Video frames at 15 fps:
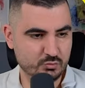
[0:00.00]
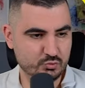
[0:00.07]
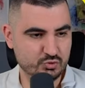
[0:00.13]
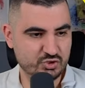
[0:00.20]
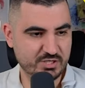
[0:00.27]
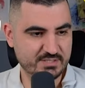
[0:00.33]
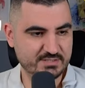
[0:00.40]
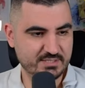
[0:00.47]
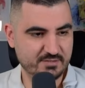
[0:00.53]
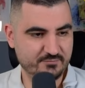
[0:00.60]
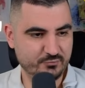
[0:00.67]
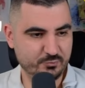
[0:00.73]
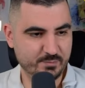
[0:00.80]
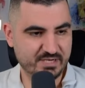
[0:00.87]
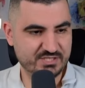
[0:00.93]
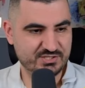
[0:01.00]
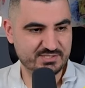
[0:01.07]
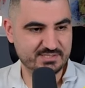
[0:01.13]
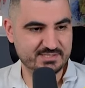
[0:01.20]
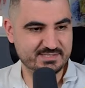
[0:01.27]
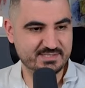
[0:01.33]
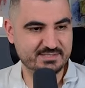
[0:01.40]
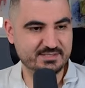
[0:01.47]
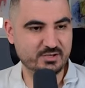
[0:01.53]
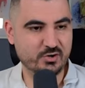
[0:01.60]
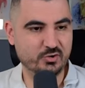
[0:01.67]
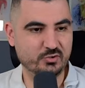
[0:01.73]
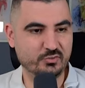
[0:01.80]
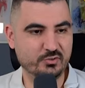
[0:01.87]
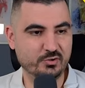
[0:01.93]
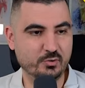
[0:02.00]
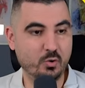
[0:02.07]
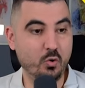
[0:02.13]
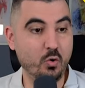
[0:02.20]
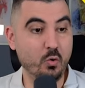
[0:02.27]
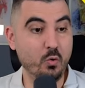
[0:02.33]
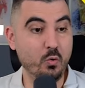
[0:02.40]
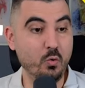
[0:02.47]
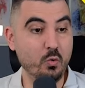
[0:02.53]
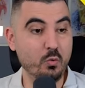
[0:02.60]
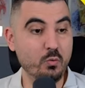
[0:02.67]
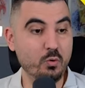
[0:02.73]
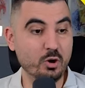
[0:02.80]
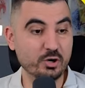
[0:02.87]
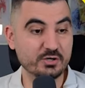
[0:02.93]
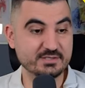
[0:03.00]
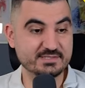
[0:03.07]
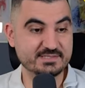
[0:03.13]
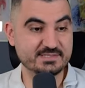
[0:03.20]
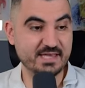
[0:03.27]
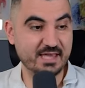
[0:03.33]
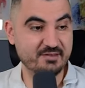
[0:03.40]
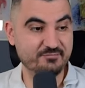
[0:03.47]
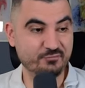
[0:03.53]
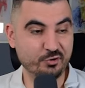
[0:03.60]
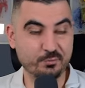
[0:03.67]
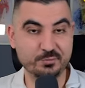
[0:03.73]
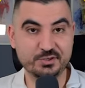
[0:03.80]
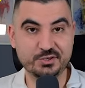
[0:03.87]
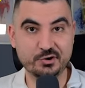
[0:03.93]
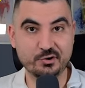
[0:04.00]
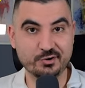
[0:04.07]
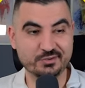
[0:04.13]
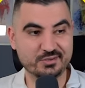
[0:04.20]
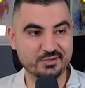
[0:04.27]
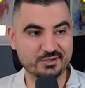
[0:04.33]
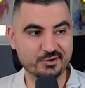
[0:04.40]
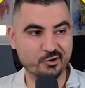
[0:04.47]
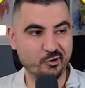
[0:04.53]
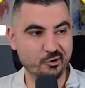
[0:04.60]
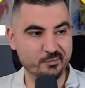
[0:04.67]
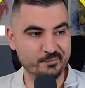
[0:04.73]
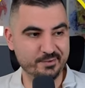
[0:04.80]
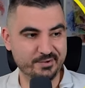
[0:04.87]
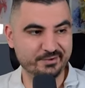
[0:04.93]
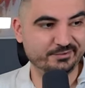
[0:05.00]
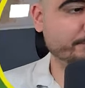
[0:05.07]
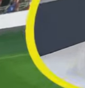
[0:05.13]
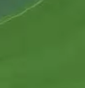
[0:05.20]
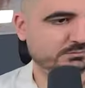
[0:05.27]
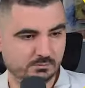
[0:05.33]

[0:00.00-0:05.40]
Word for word: Huge chance here for Manchester City. Oh, no. Oh, what a save from Georg Kobel.